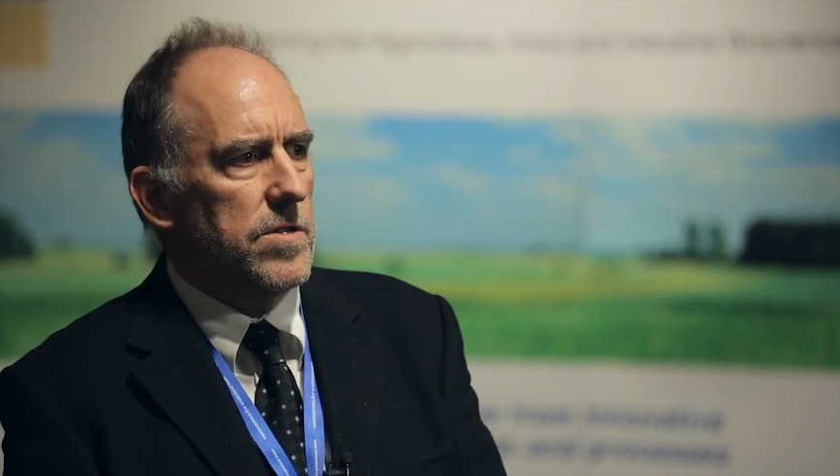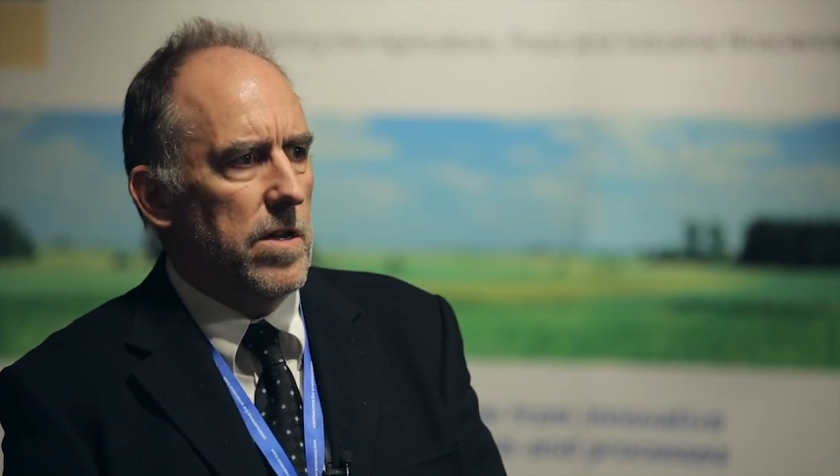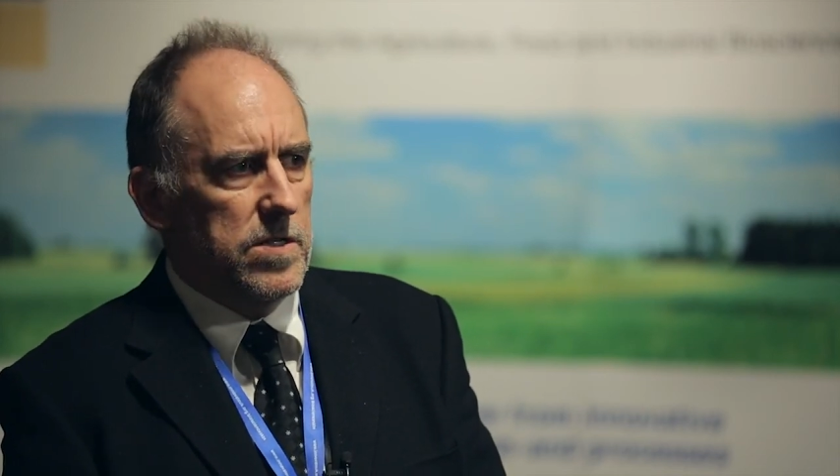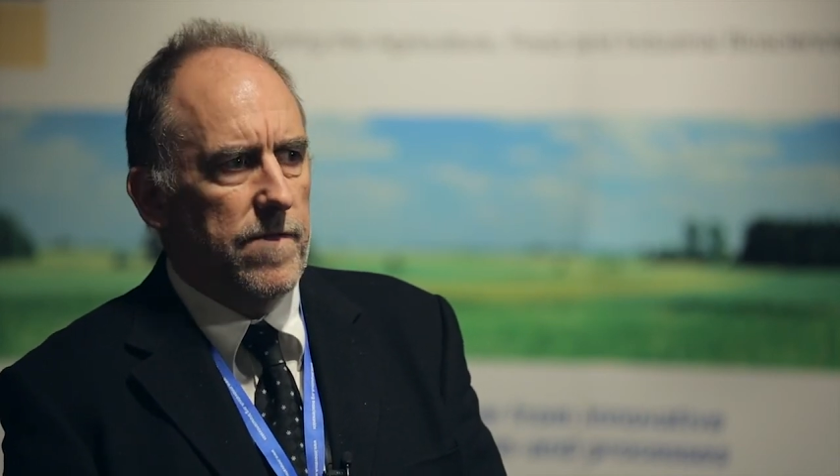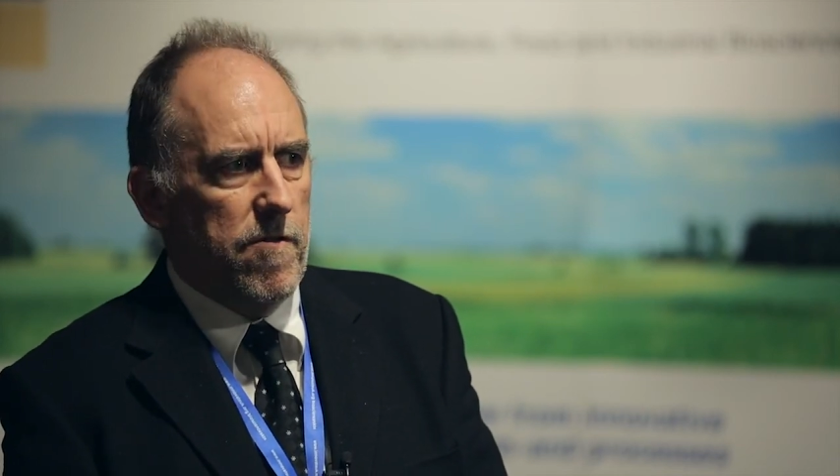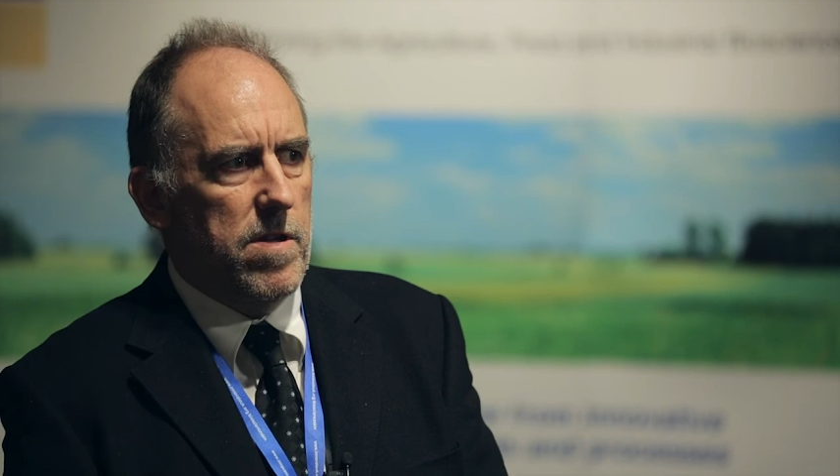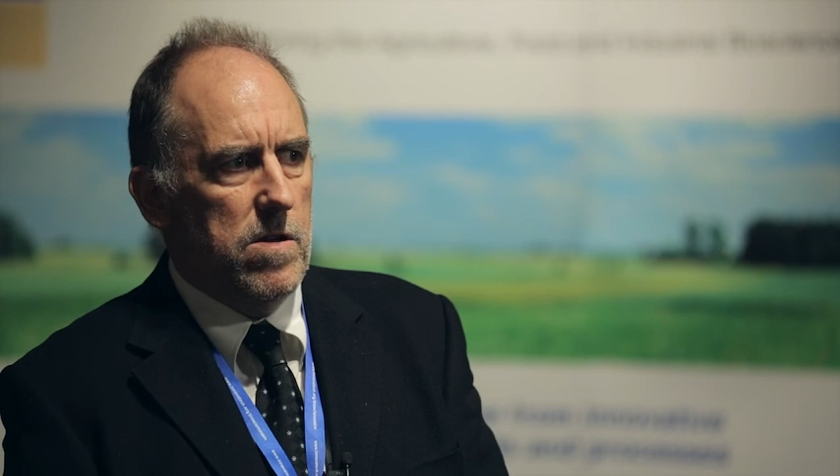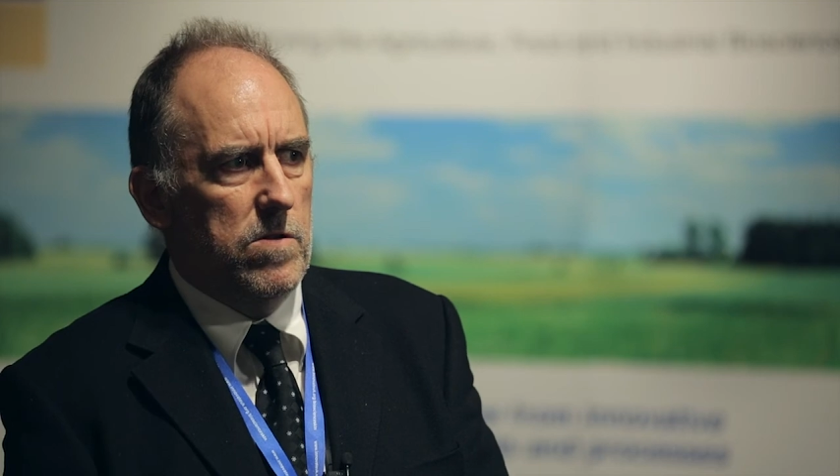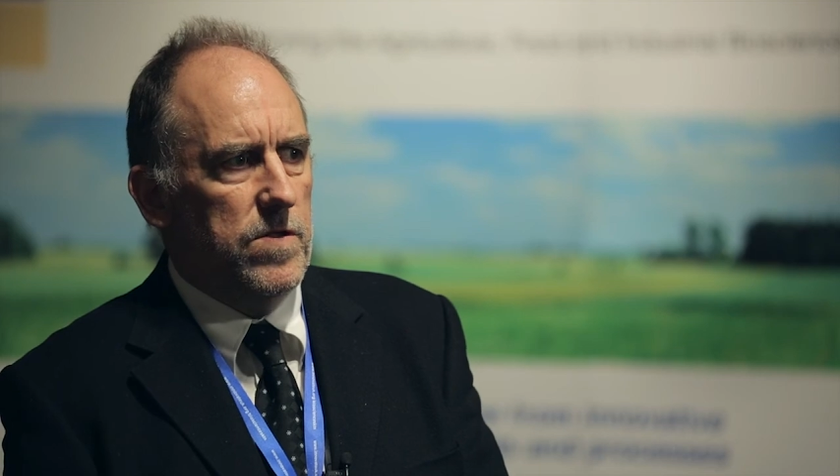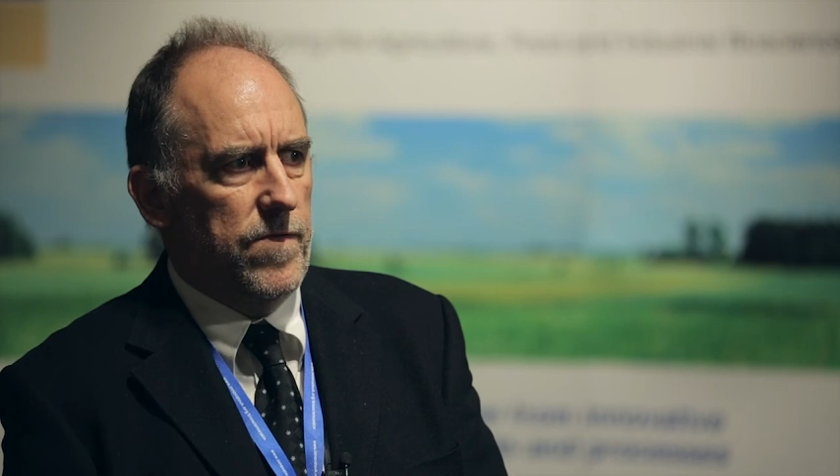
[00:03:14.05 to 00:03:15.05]
So it's a very
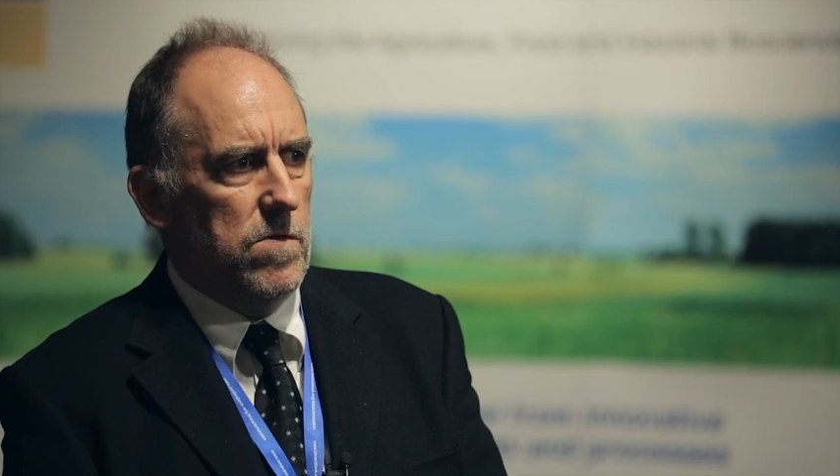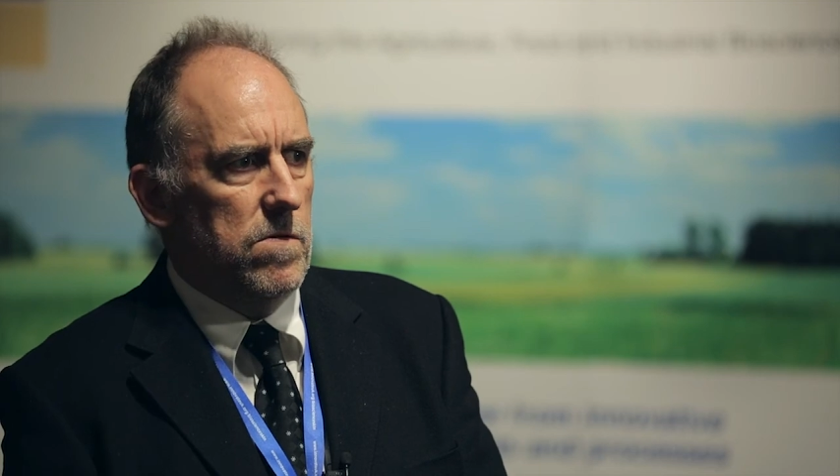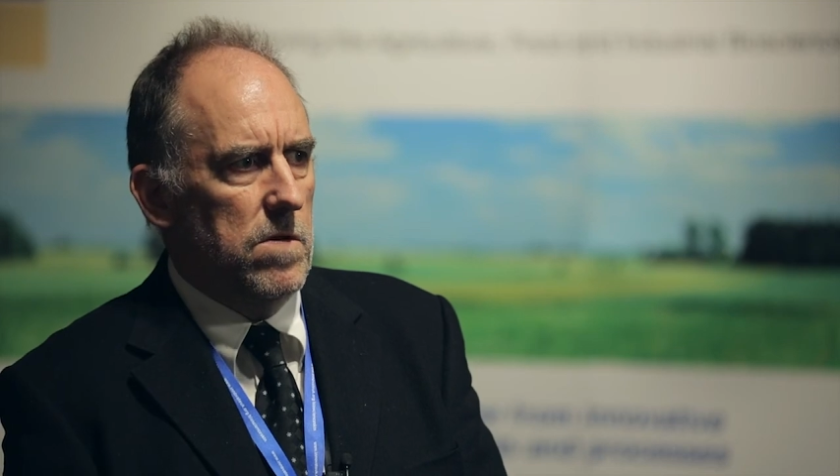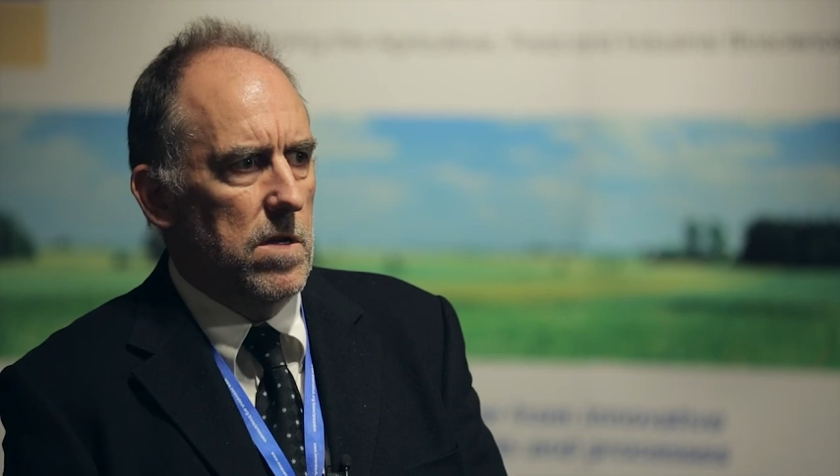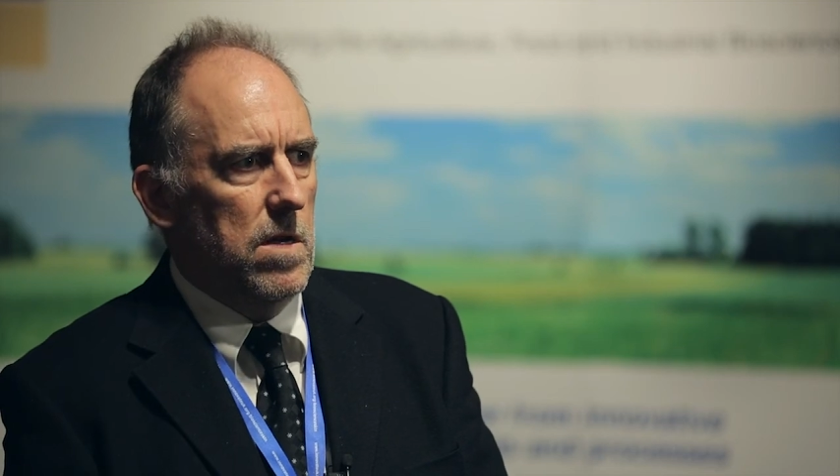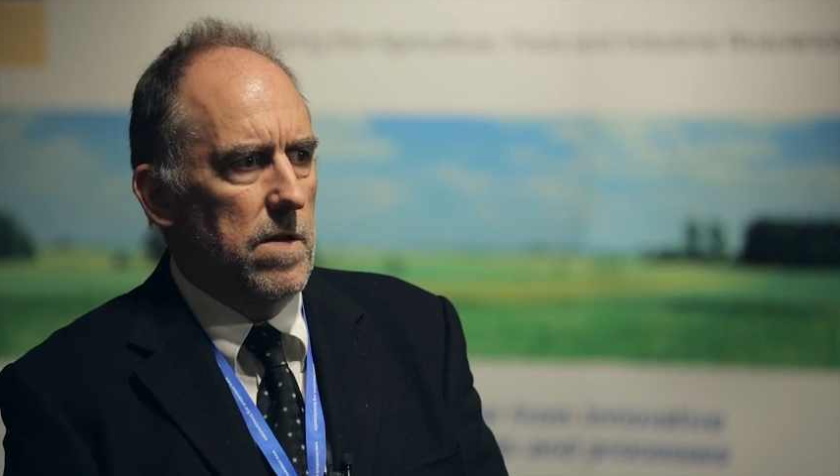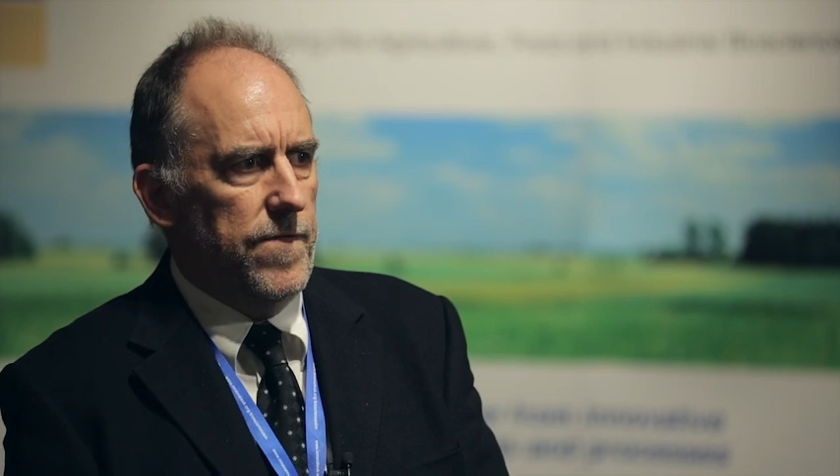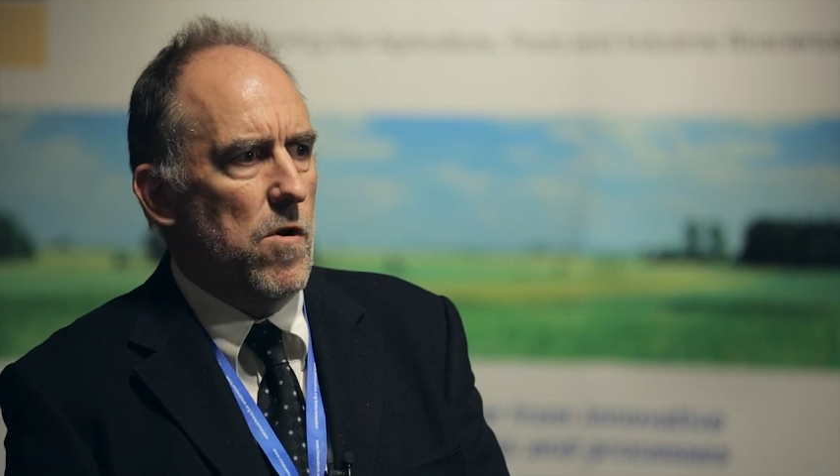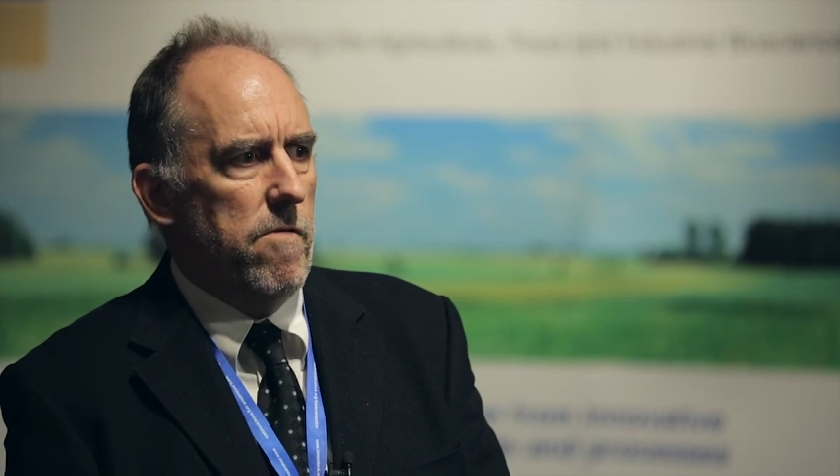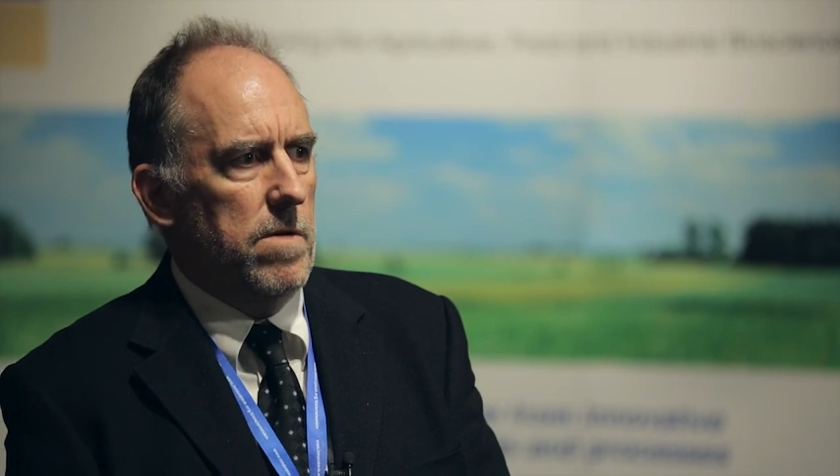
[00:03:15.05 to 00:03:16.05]
useful
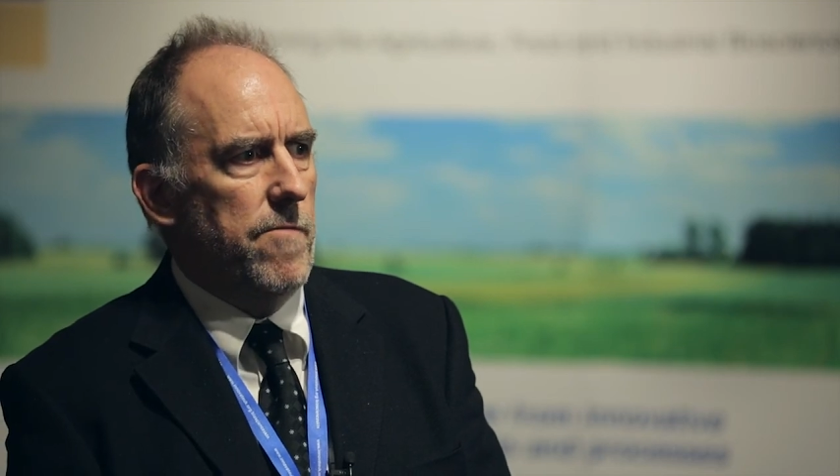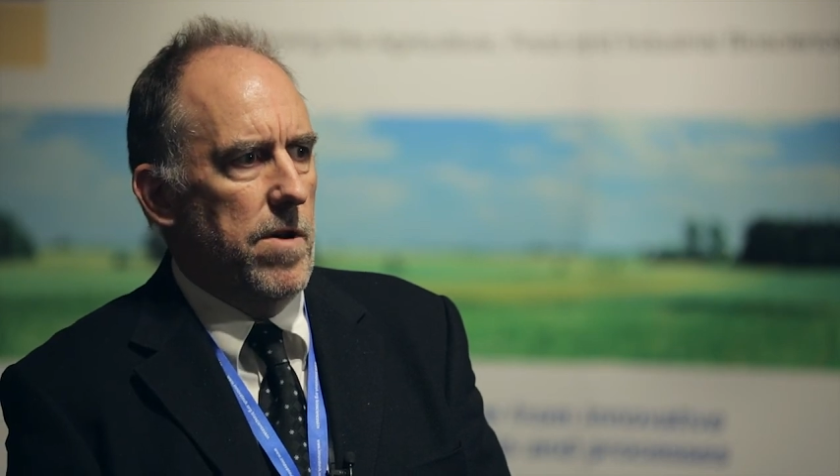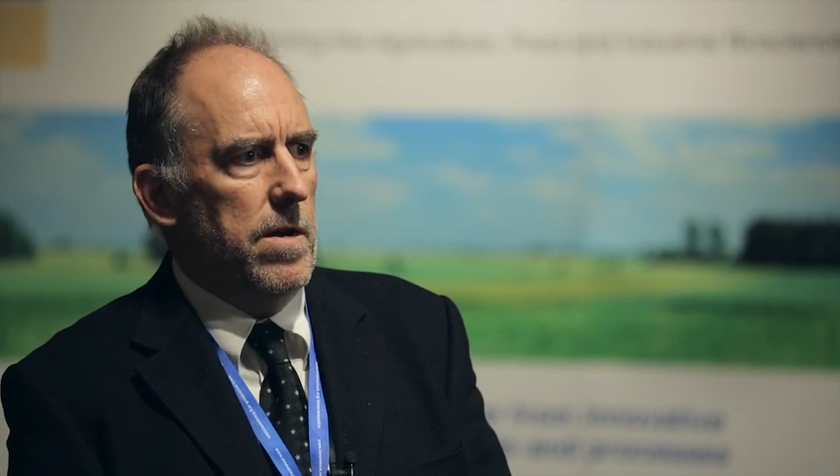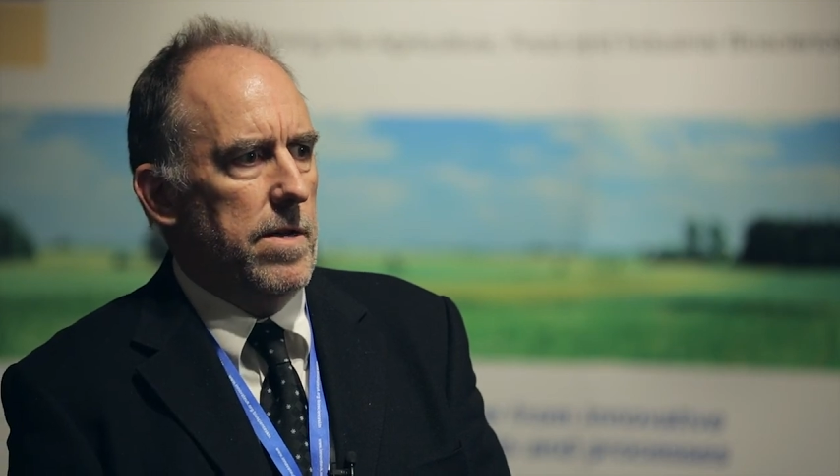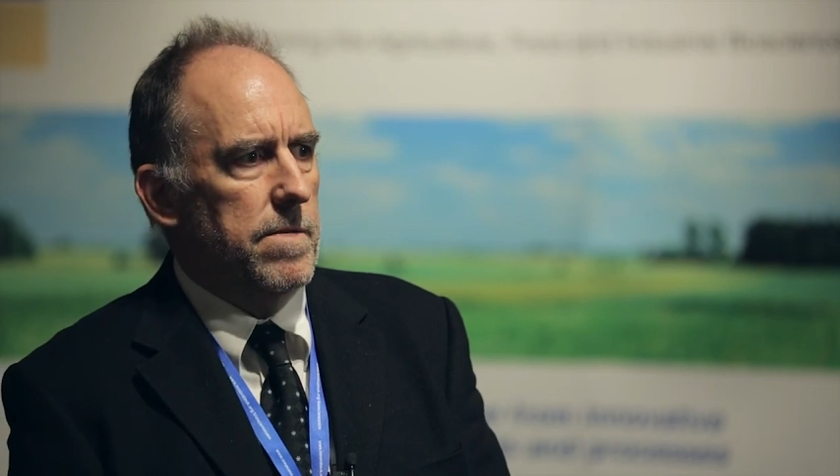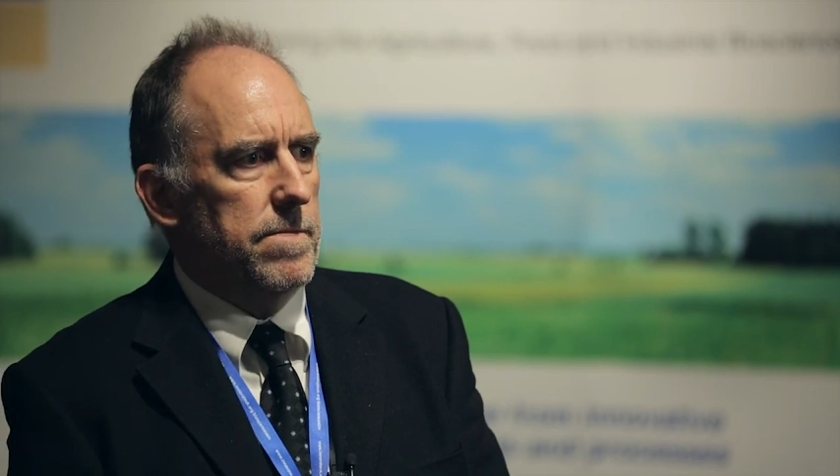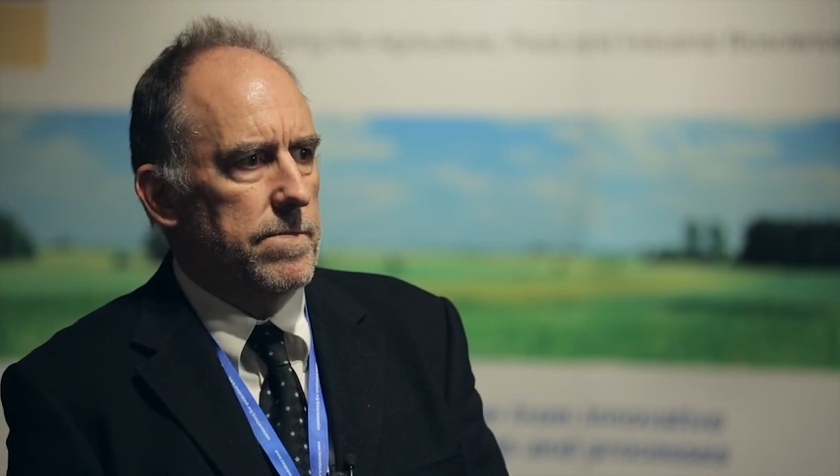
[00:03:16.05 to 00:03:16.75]
forum, really.